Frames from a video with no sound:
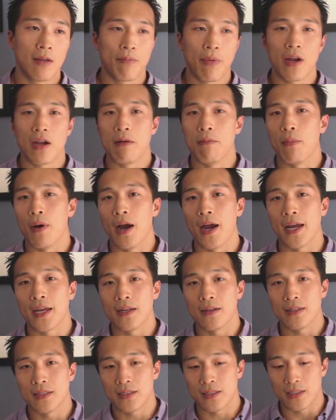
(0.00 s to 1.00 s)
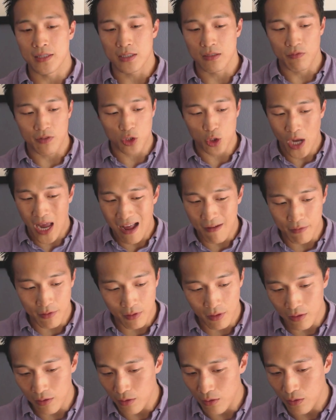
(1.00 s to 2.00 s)
And bear in mind, we're
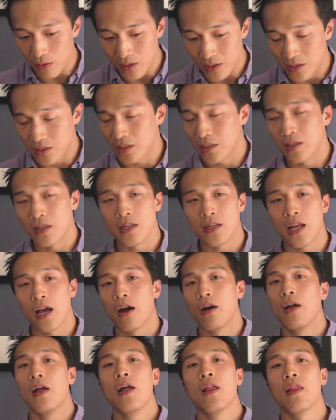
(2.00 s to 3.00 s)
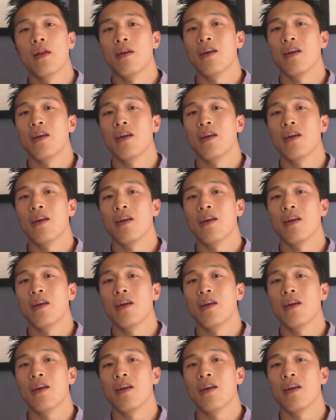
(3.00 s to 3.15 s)
traveling through the city now.